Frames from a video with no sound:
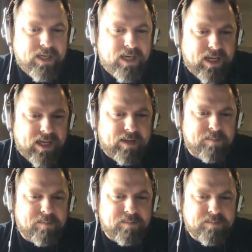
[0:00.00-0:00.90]

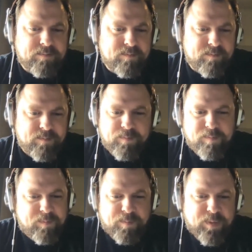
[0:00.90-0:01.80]
Um,
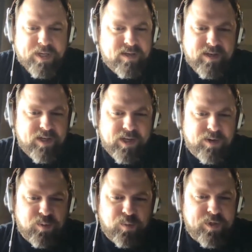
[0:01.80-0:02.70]
yeah, you're but, indexing you
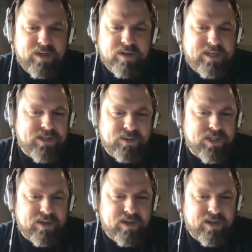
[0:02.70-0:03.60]
know, a single weird file.
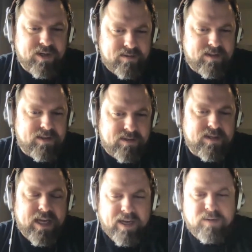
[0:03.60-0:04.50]
Esoteric,
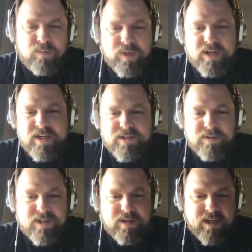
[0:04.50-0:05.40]
yeah, weird
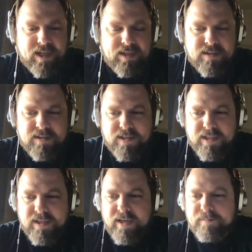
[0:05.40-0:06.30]
esoteric cases
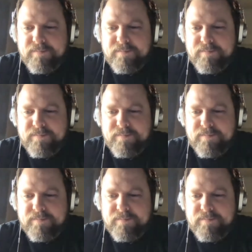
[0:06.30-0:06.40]
like that.